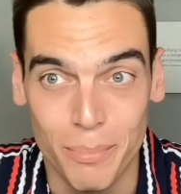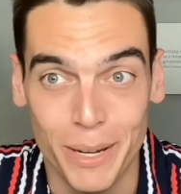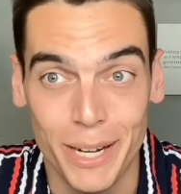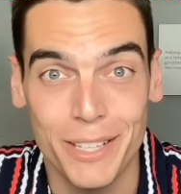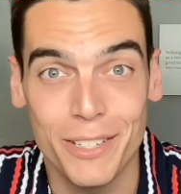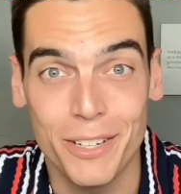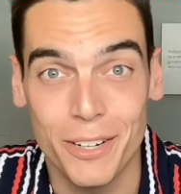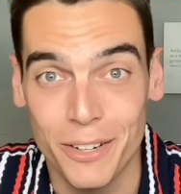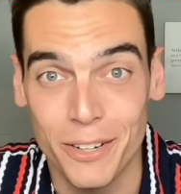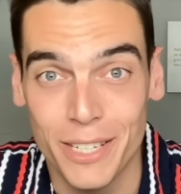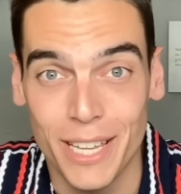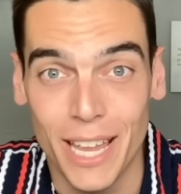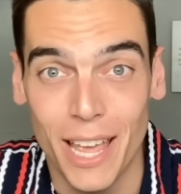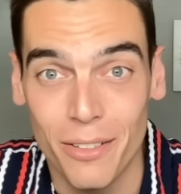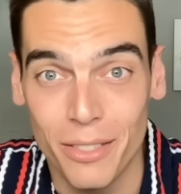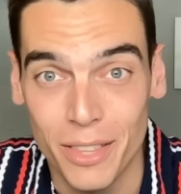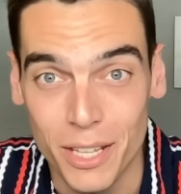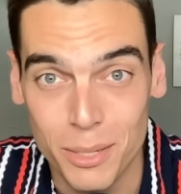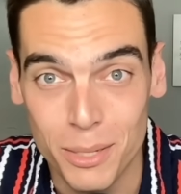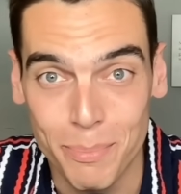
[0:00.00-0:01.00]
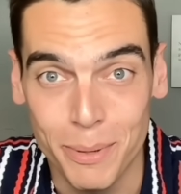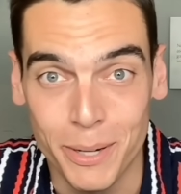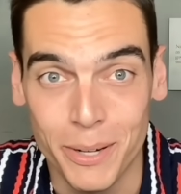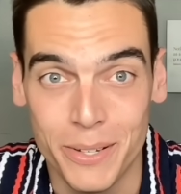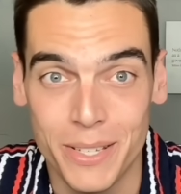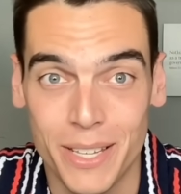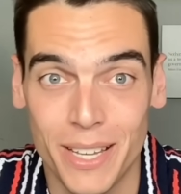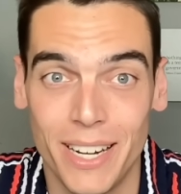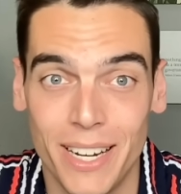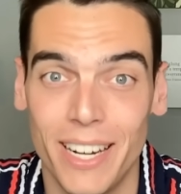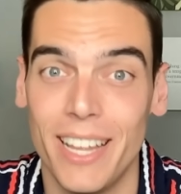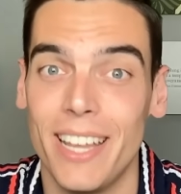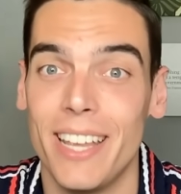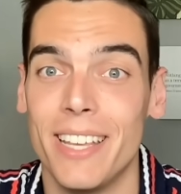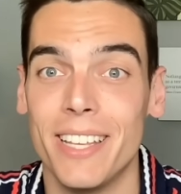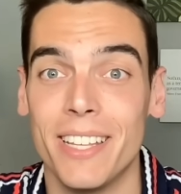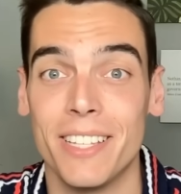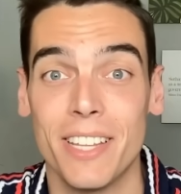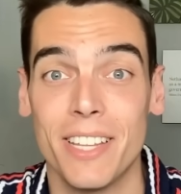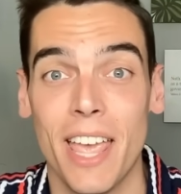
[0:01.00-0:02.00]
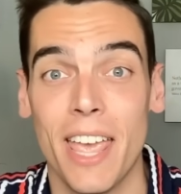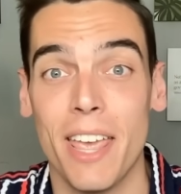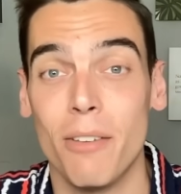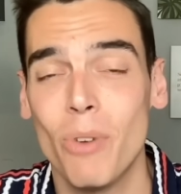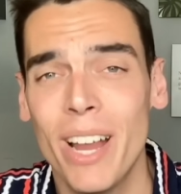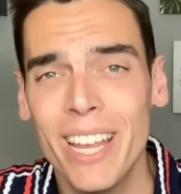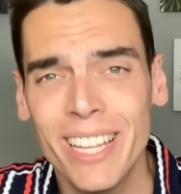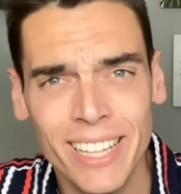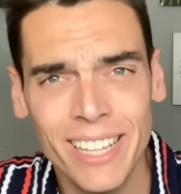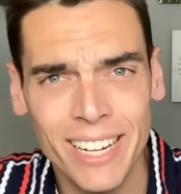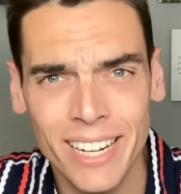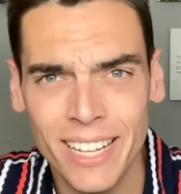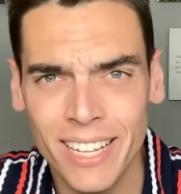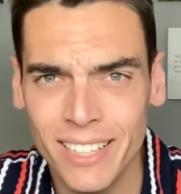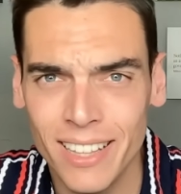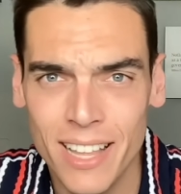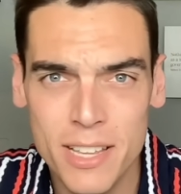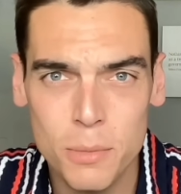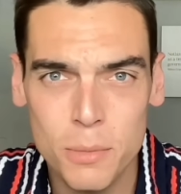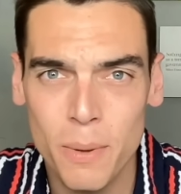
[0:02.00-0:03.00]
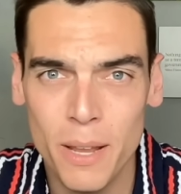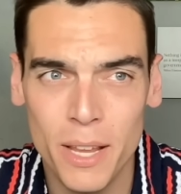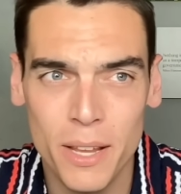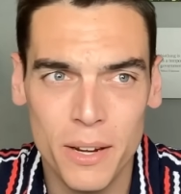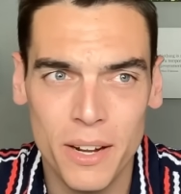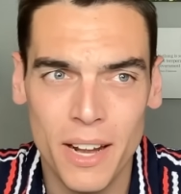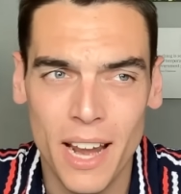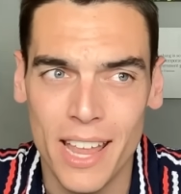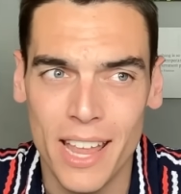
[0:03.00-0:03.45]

but it turns out this person is a right-leaning lesbian,